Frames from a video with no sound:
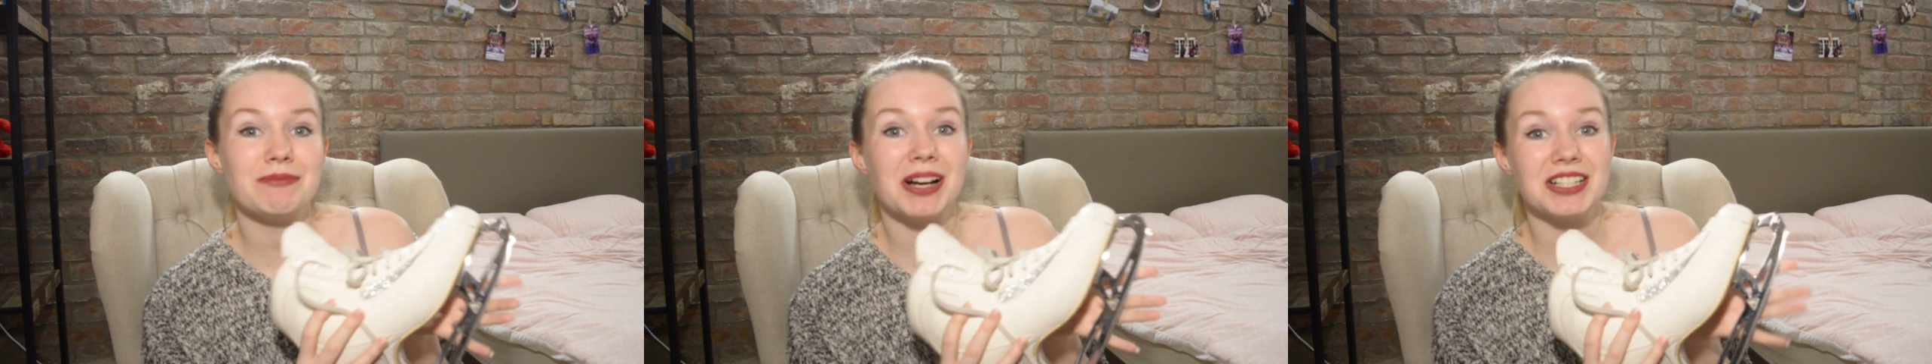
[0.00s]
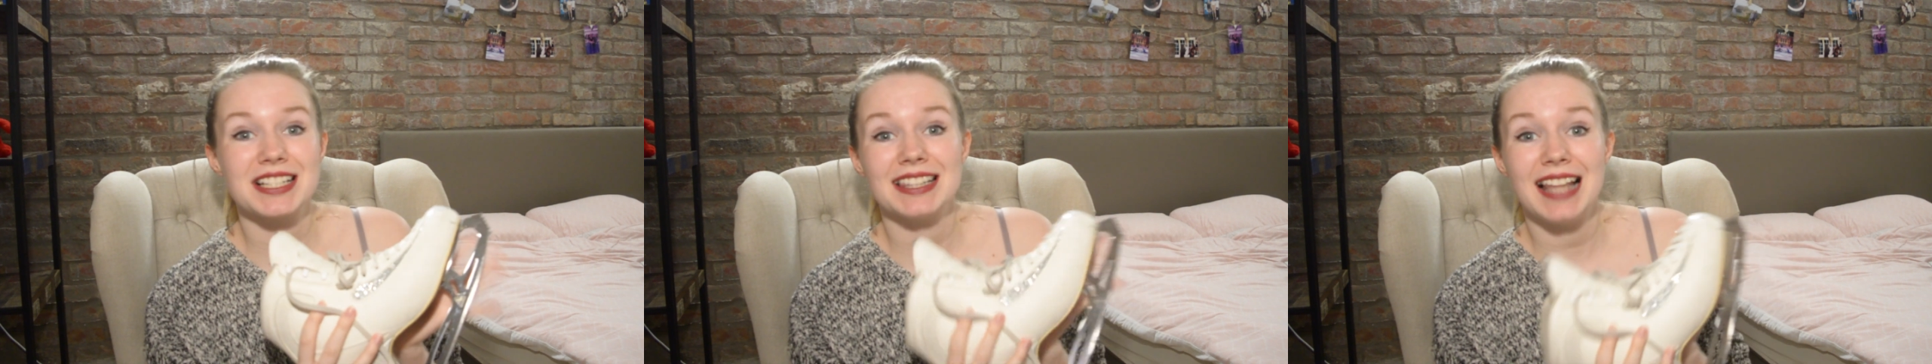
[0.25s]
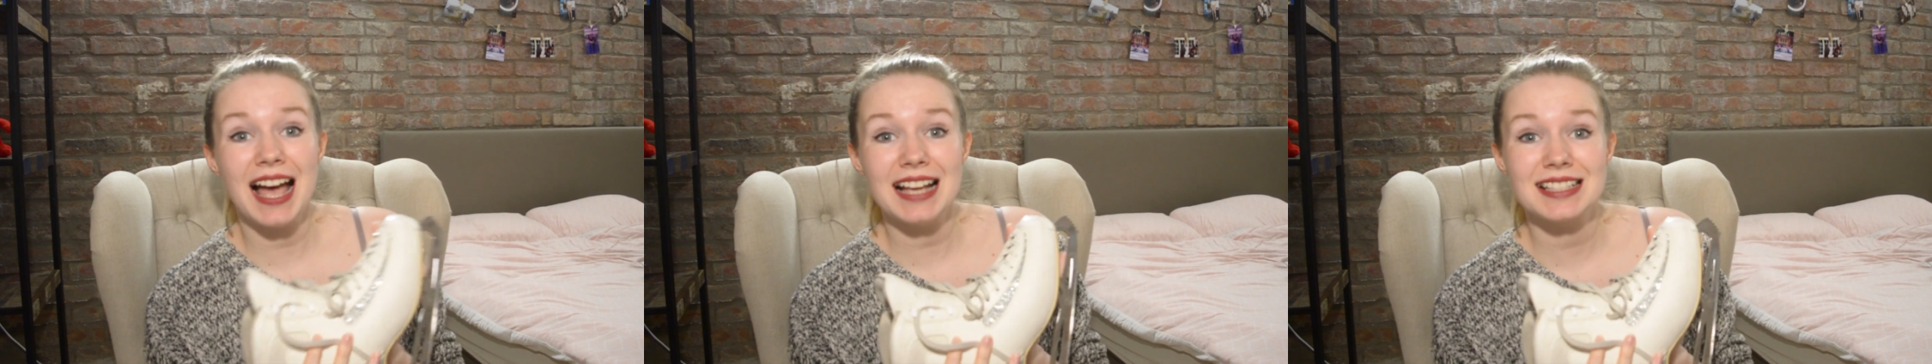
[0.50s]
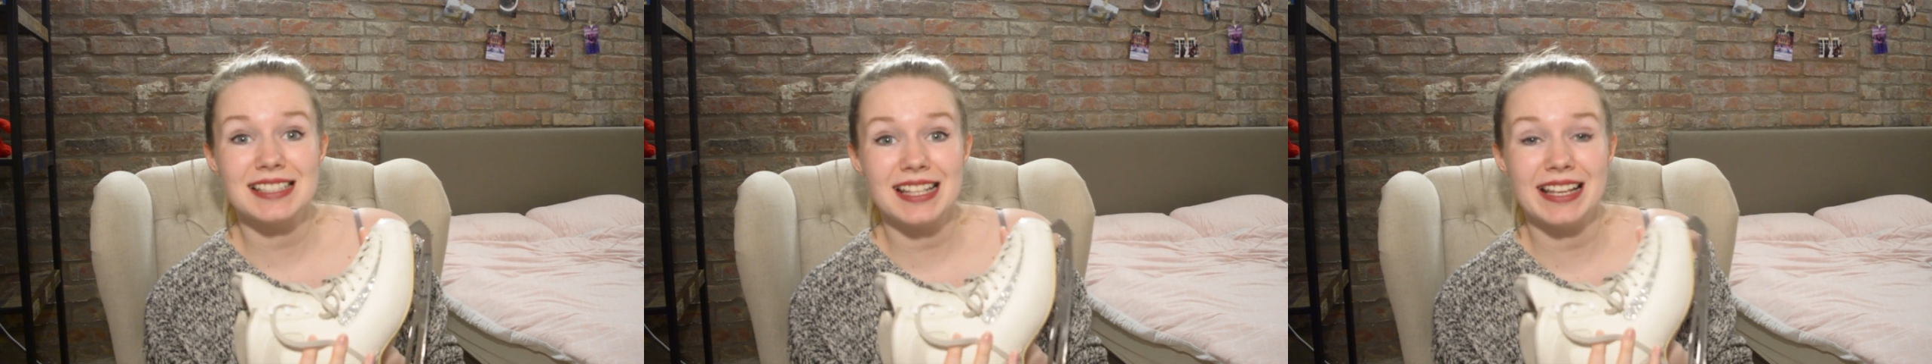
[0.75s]
much
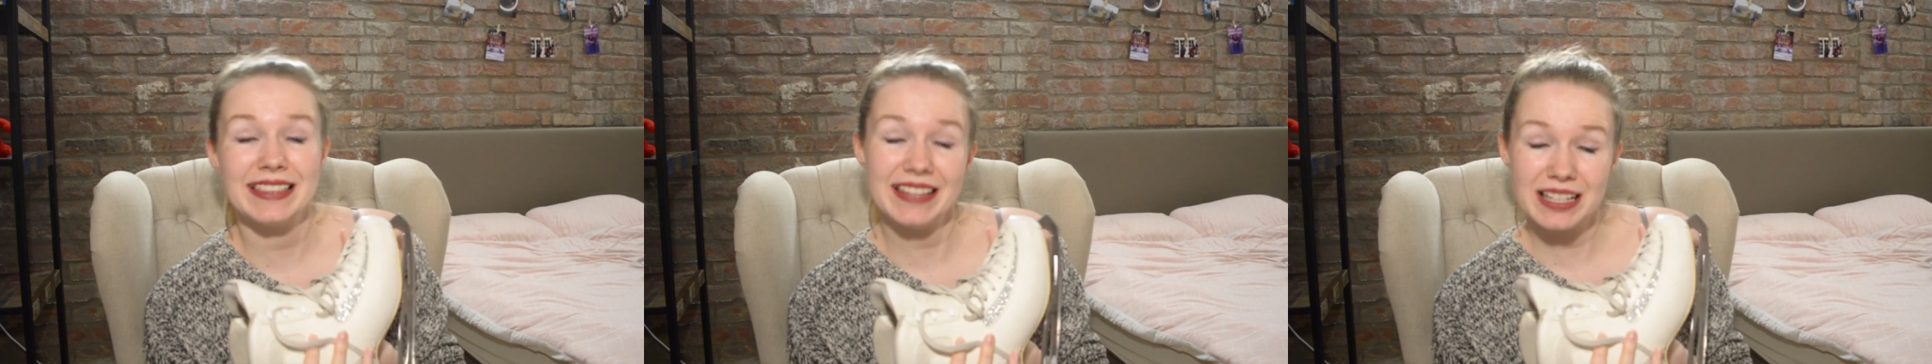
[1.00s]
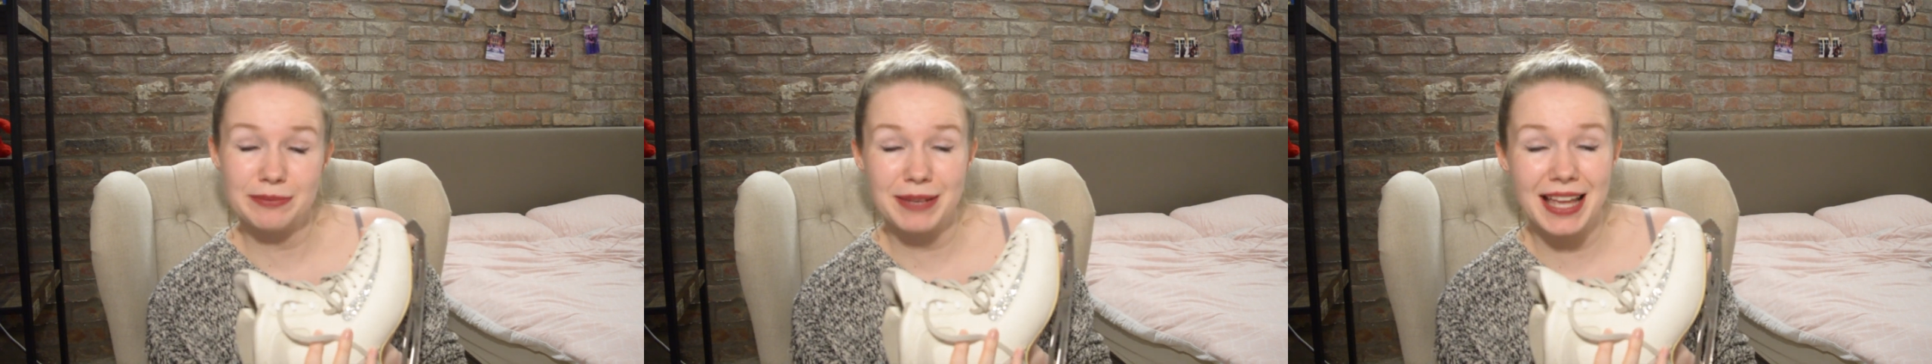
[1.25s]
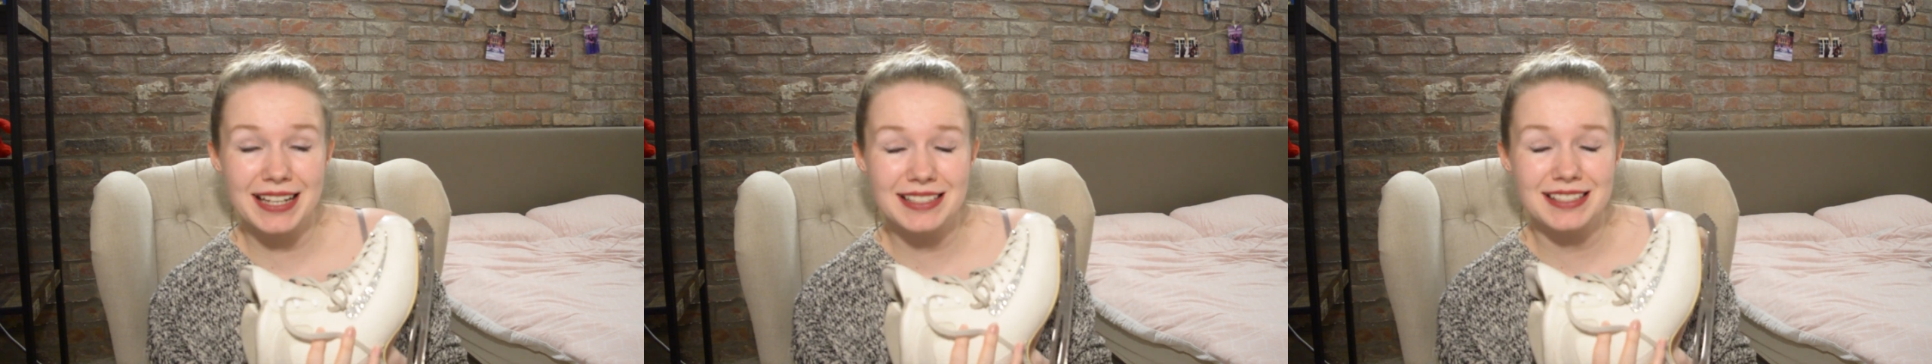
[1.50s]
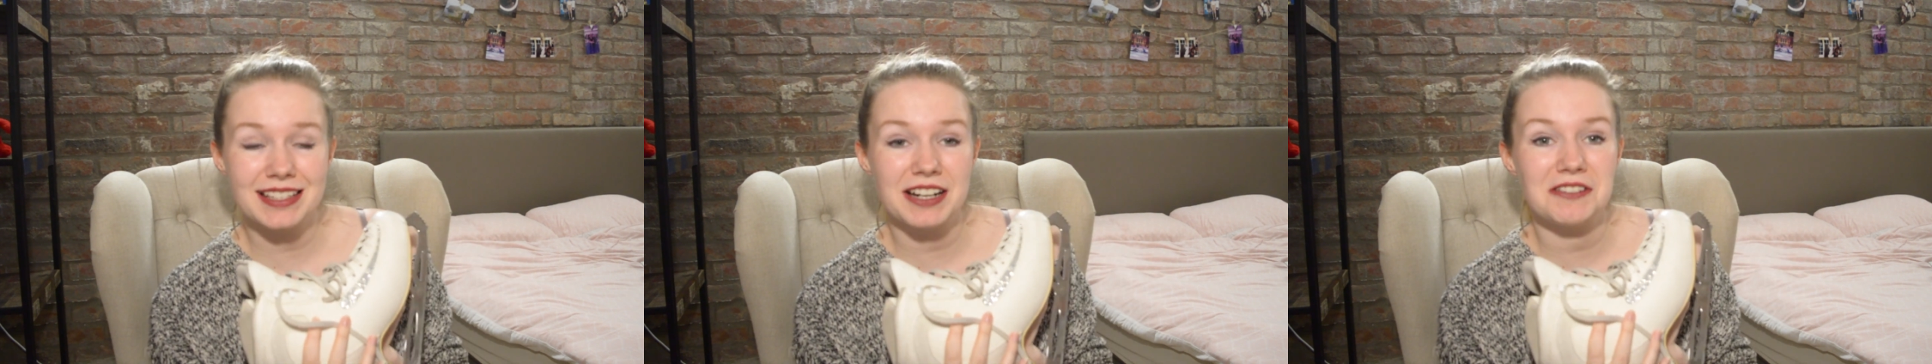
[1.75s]
less in these
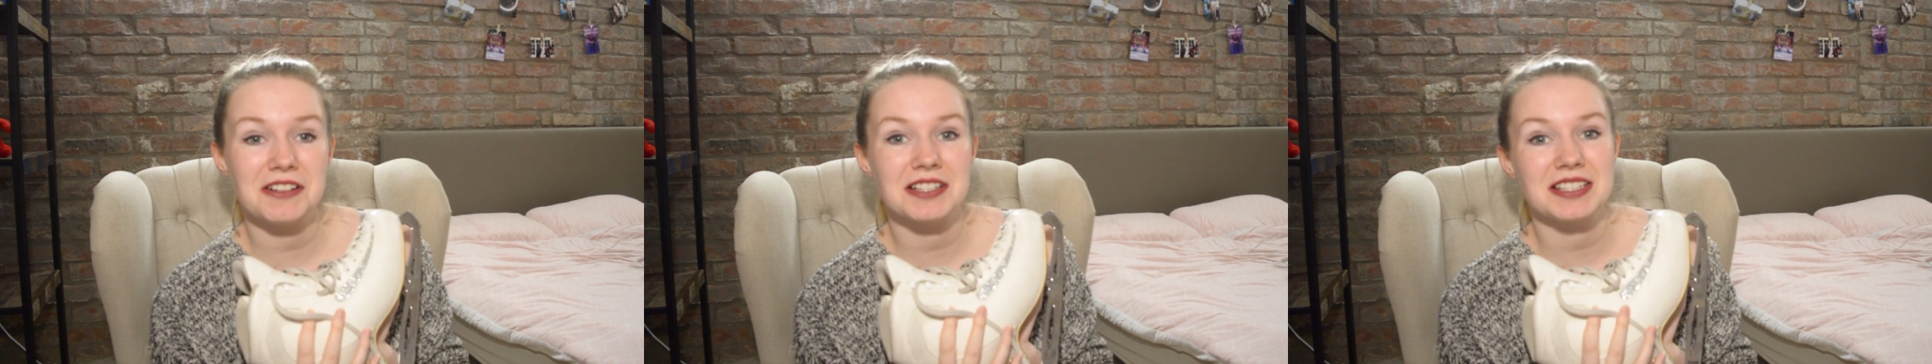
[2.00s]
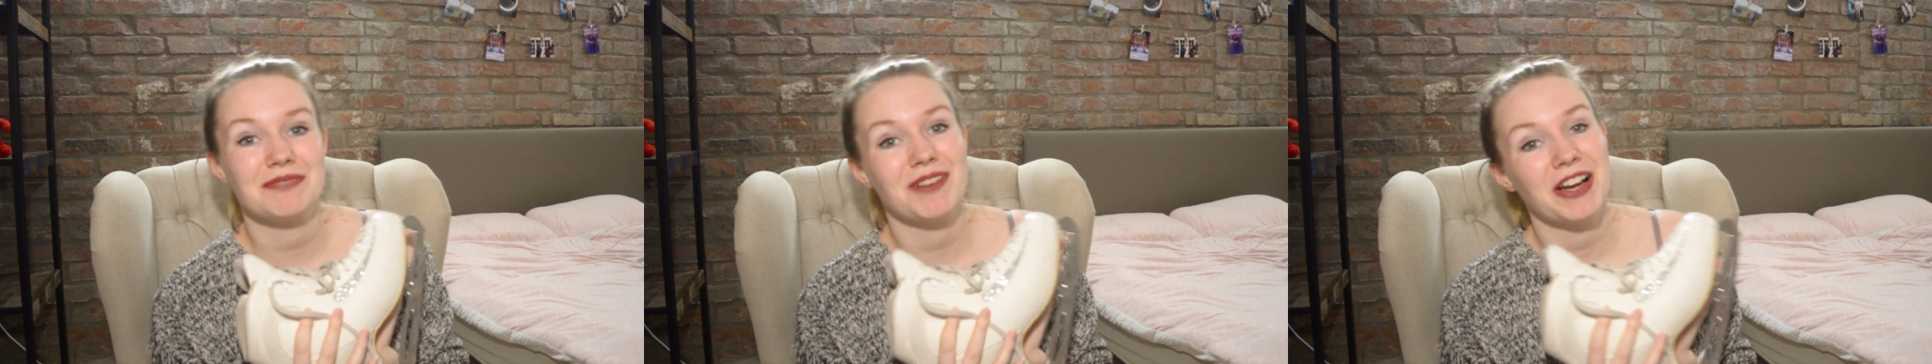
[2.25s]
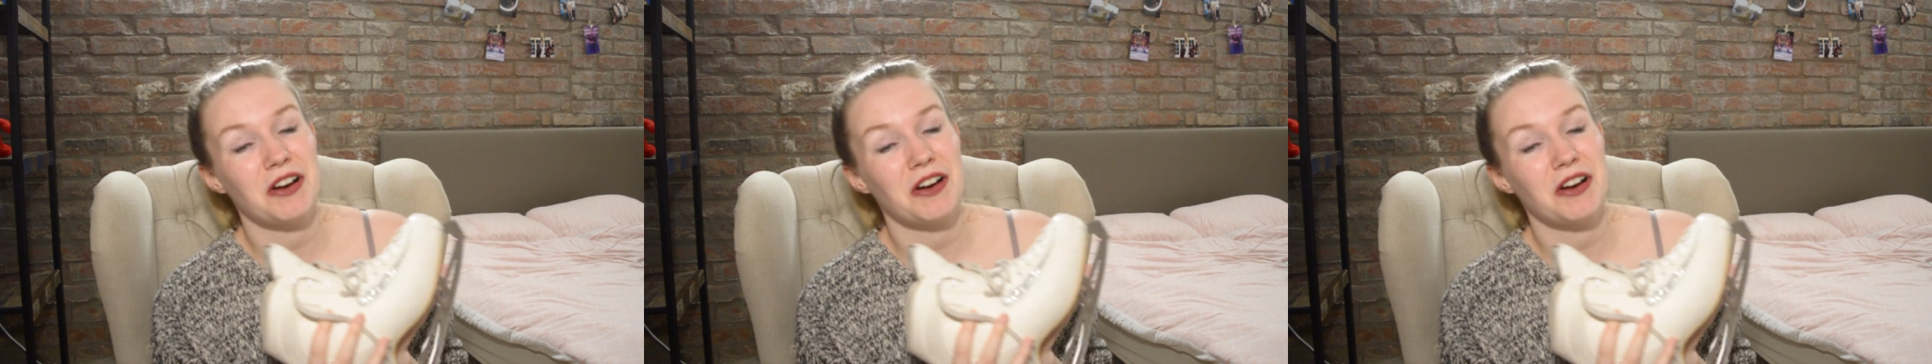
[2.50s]
blades than I was in my